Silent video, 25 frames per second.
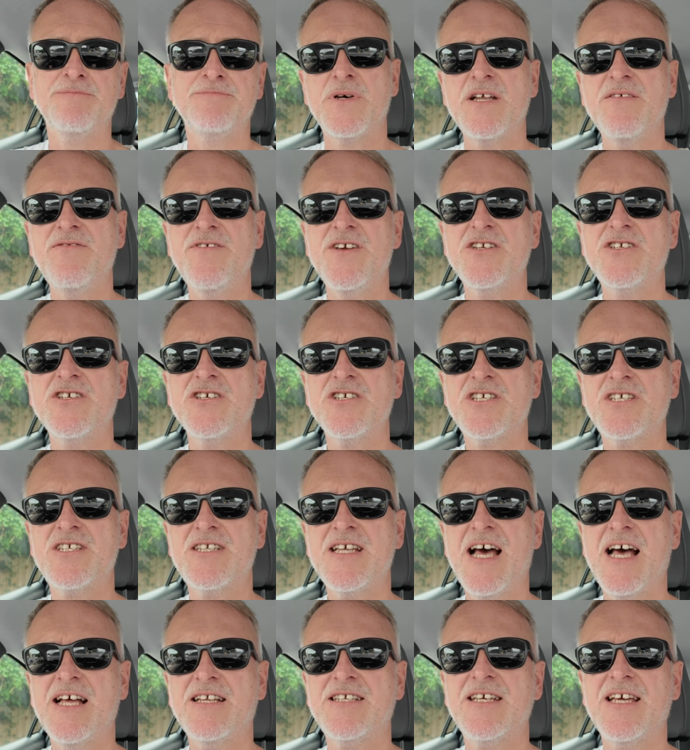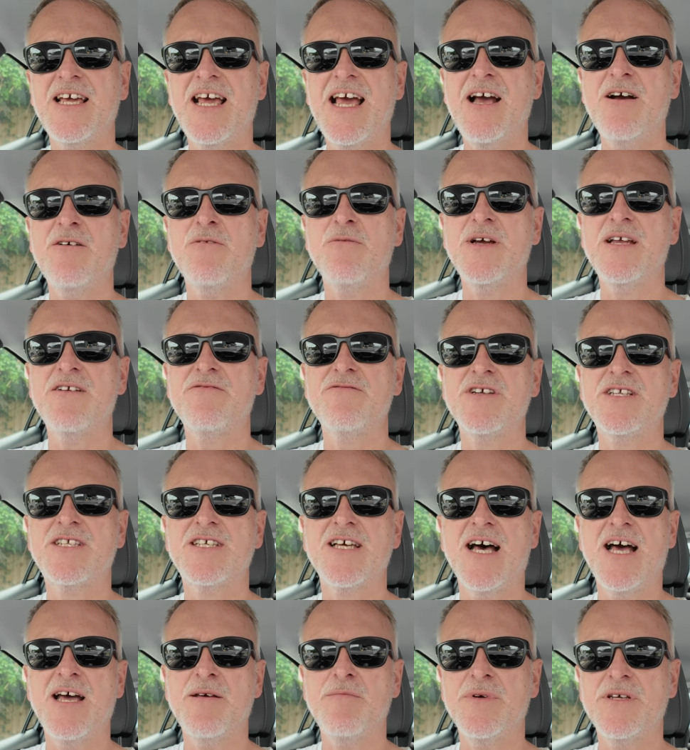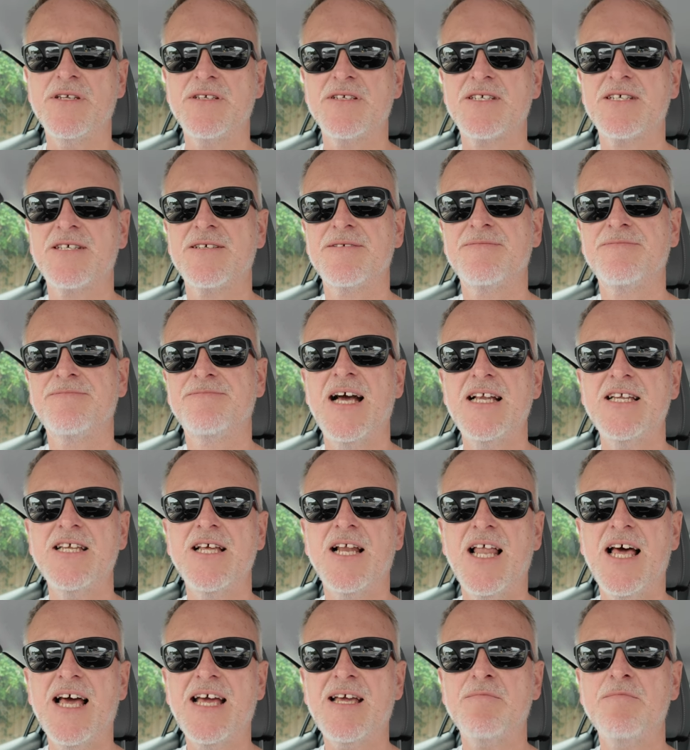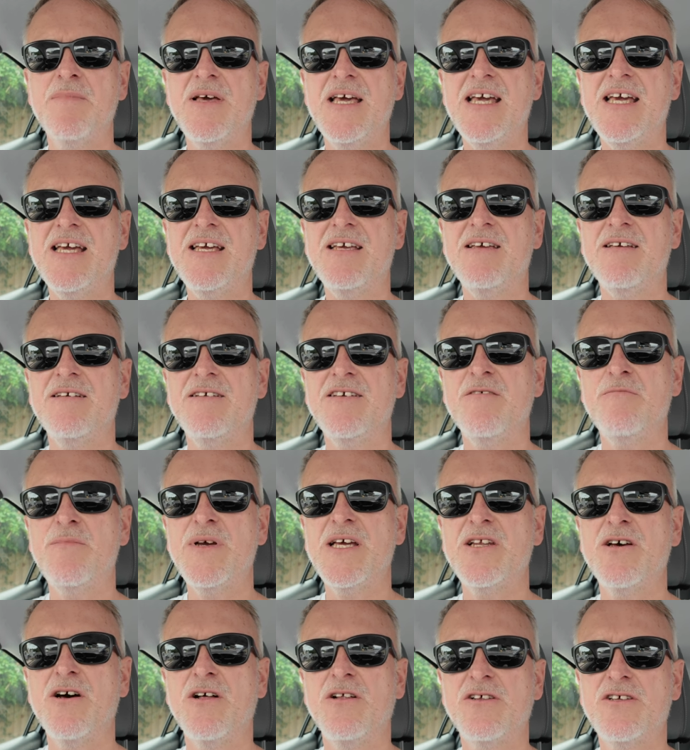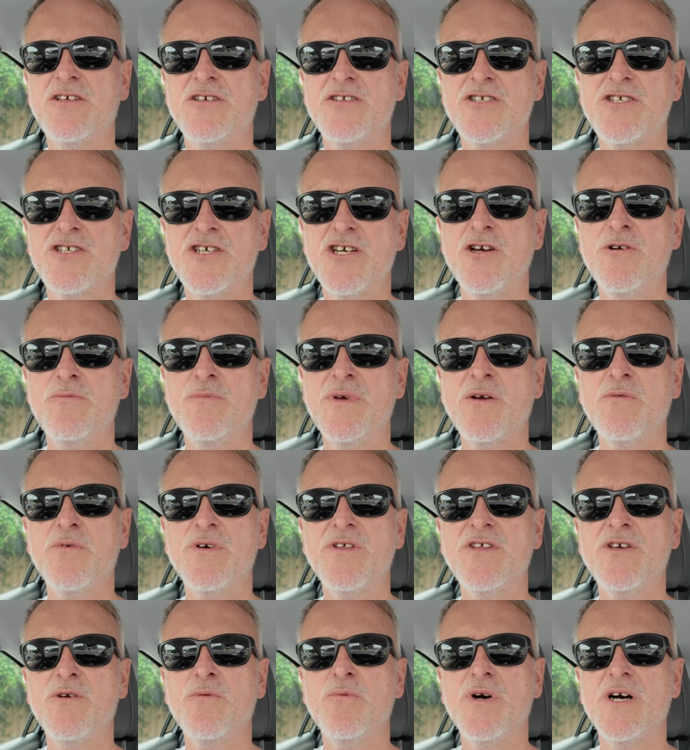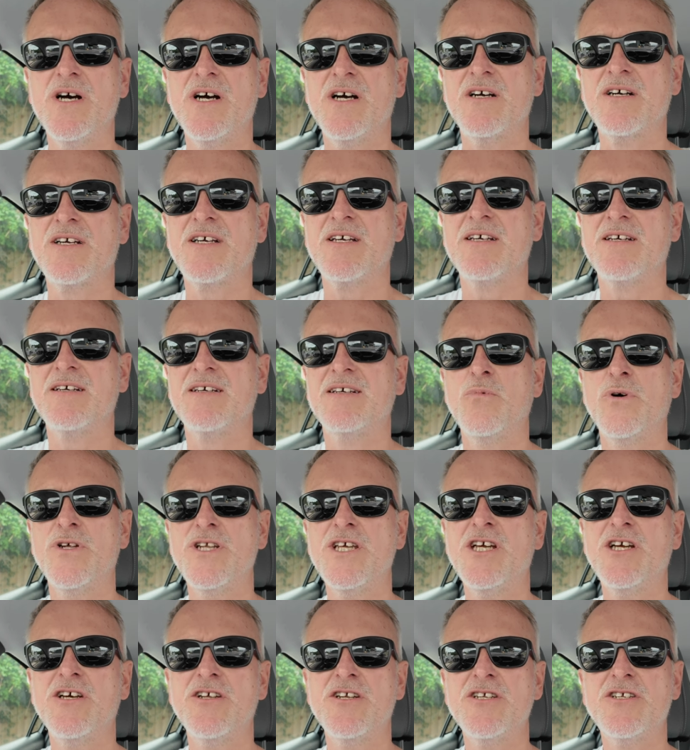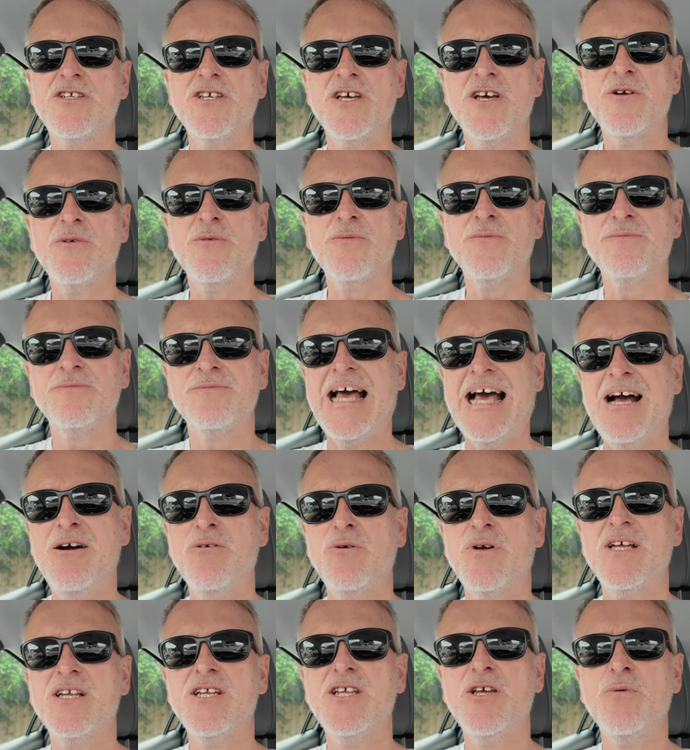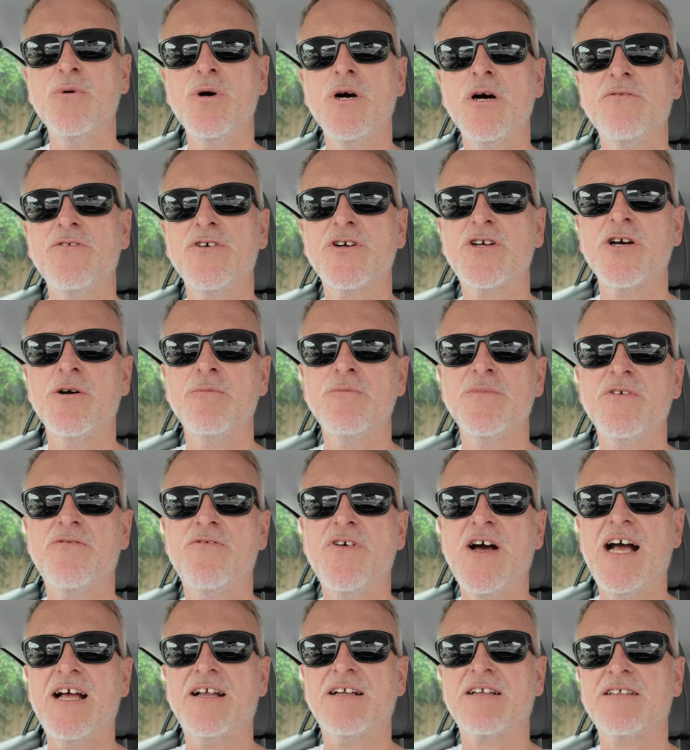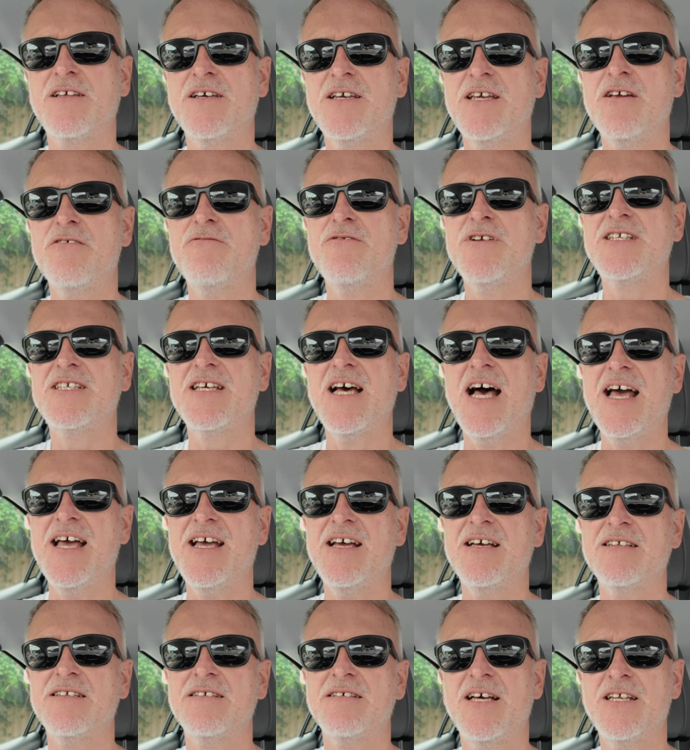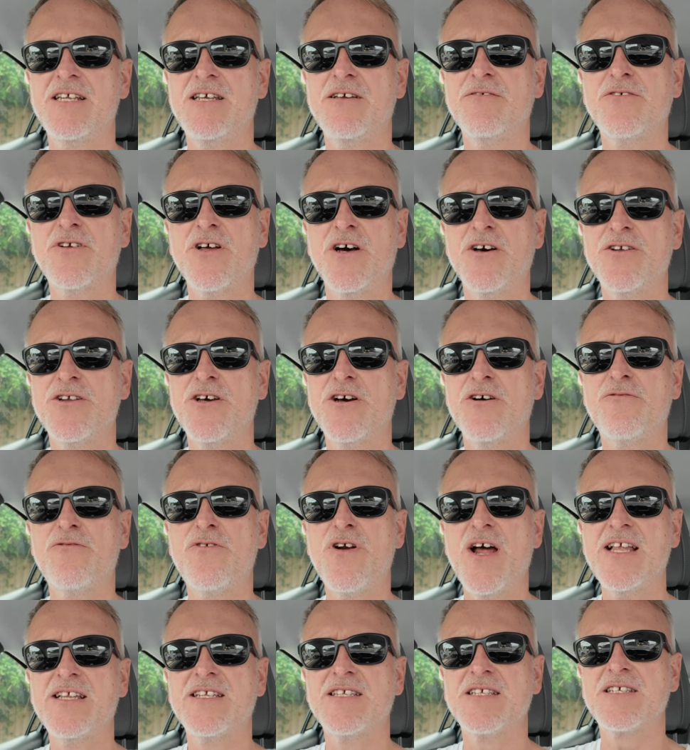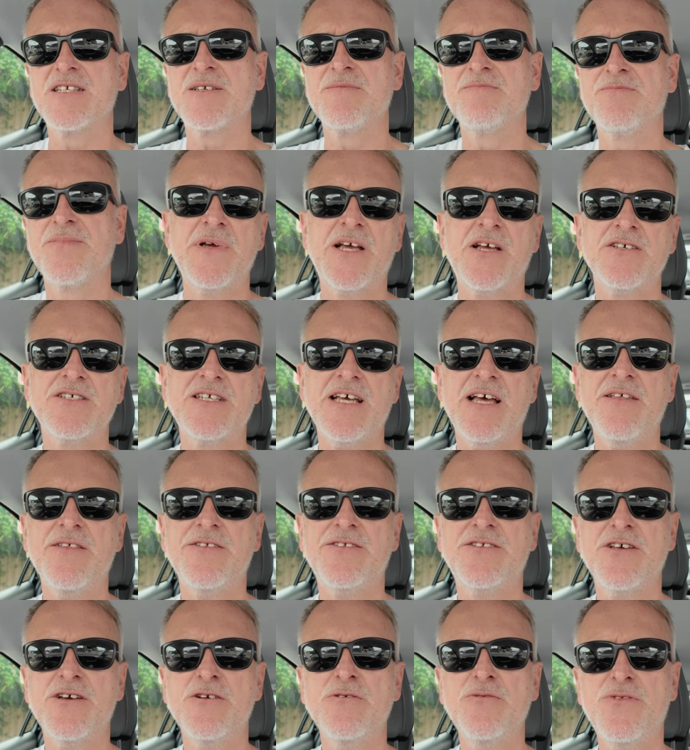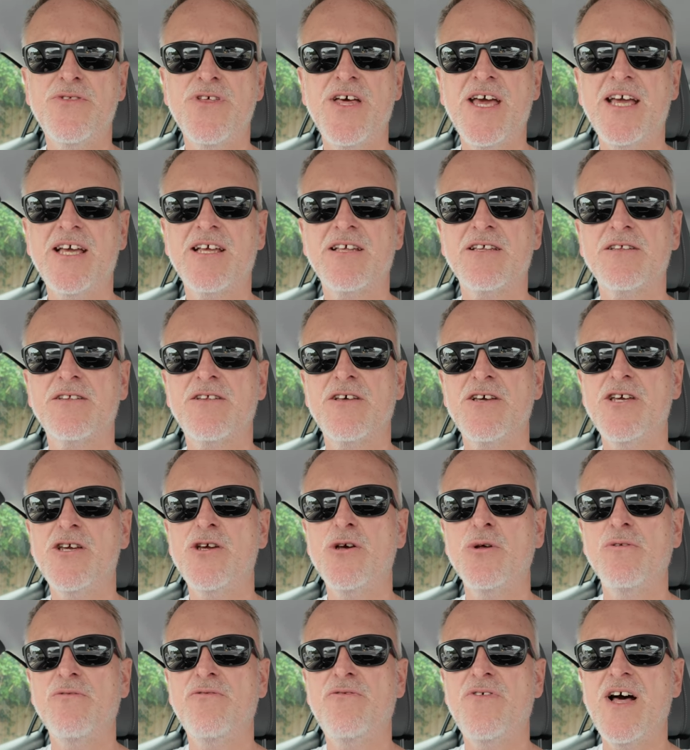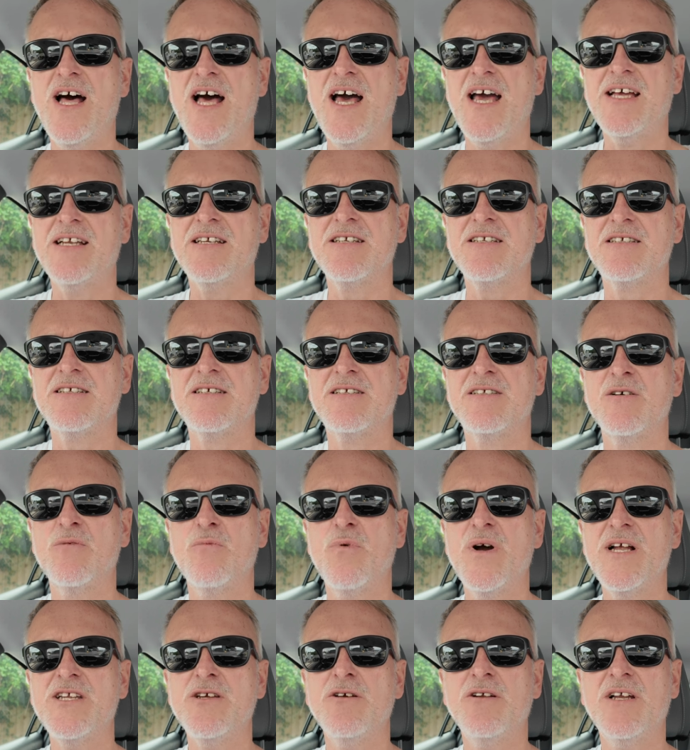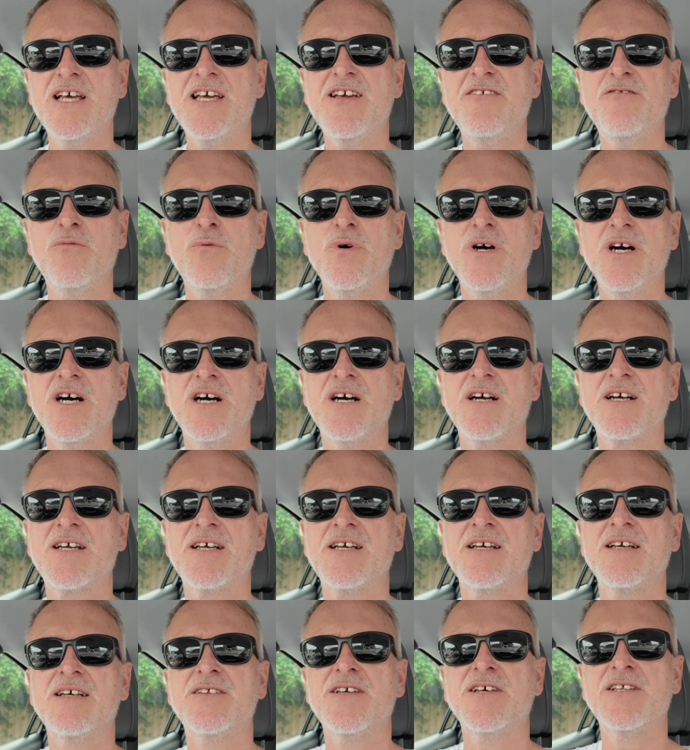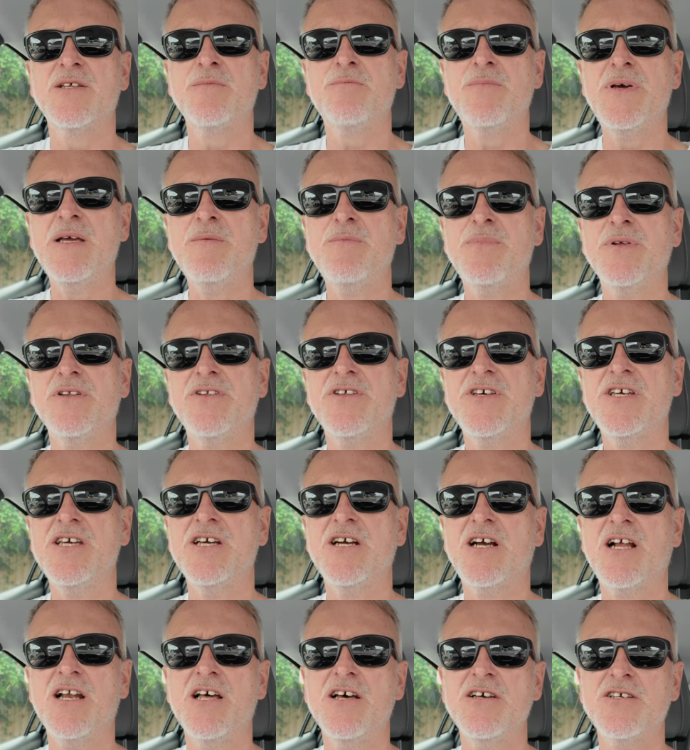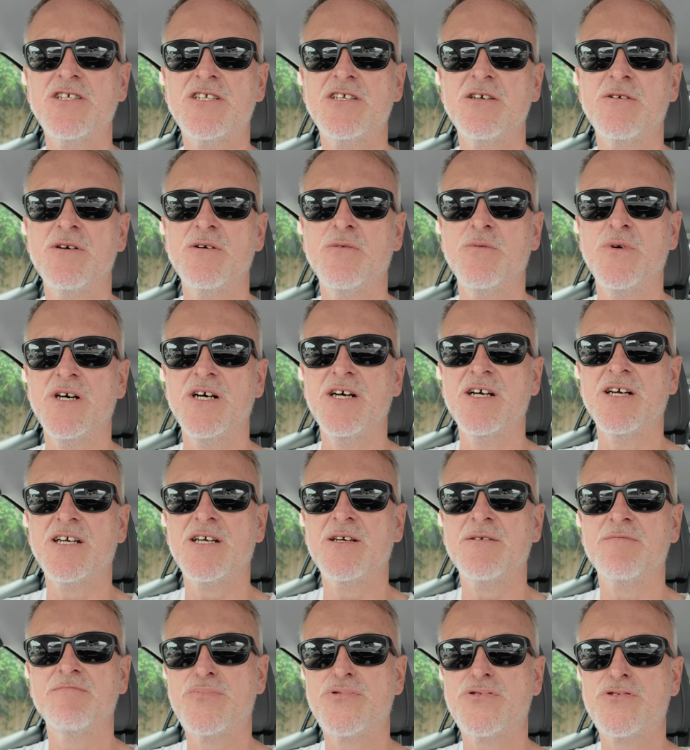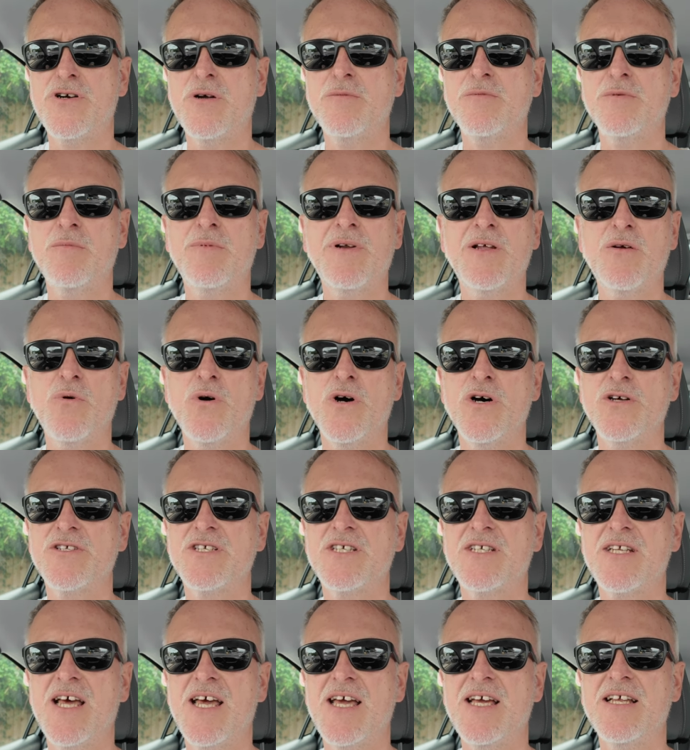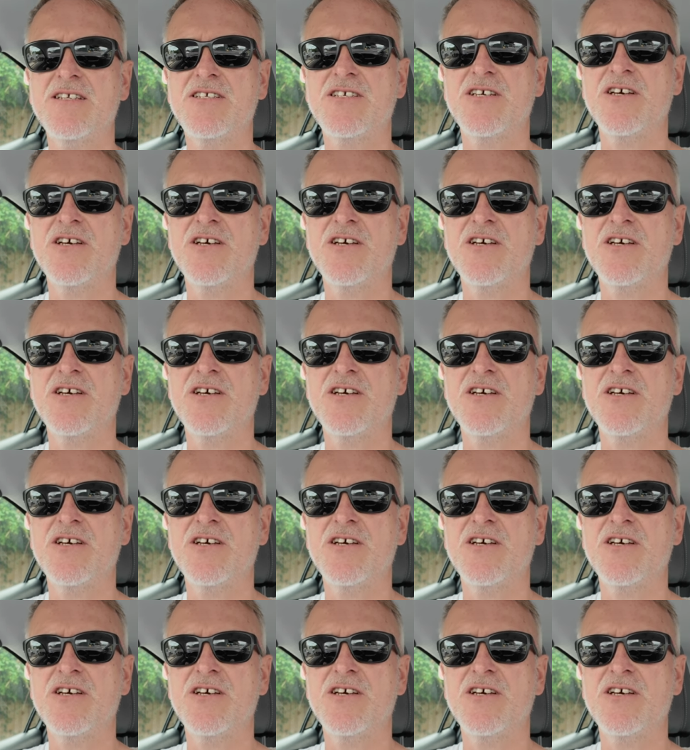But if you're just starting out in retirement, and you're like me, you've been all-consuming with your work, what are you going to do? How can you overcome the fact that you're retired and you've got no friends? Because I do think that you'll find that when you leave work, that the people that you're close to at work probably won't stay in